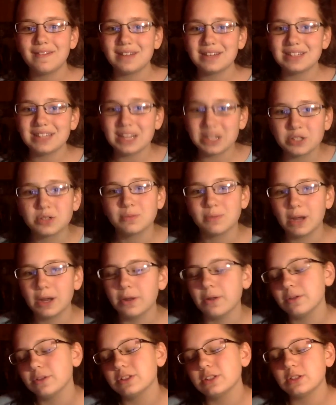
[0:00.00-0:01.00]

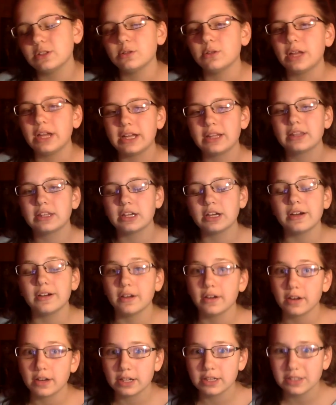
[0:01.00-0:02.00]
detrimental to like their
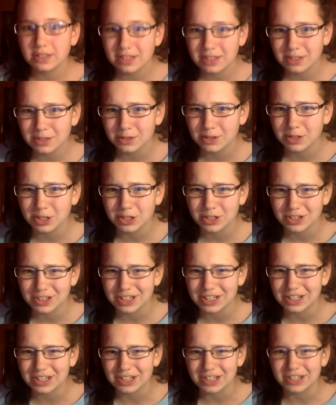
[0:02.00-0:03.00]
continued
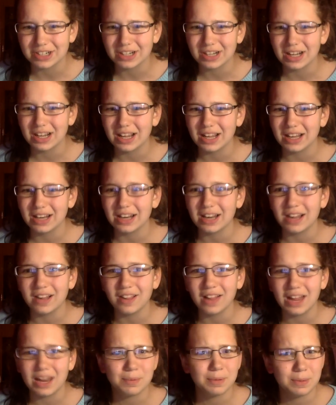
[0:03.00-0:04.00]
career. And a
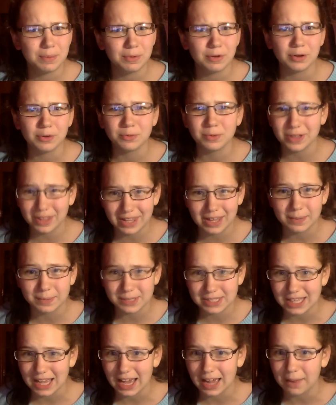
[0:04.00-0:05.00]
lot of people are really
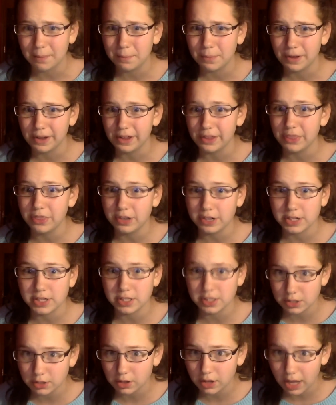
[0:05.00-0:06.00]
upset, but there's
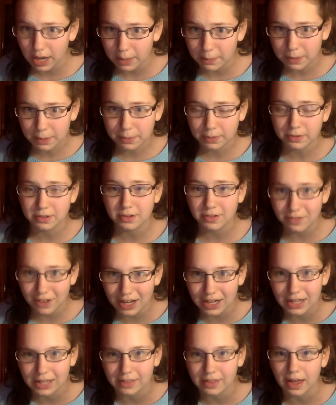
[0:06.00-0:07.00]
still a lot of people
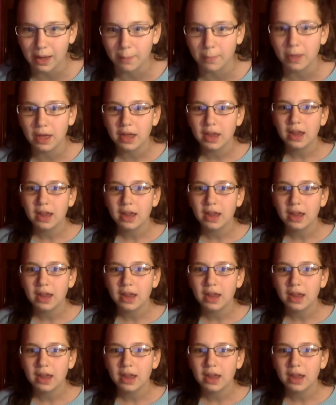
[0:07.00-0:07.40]
defending them,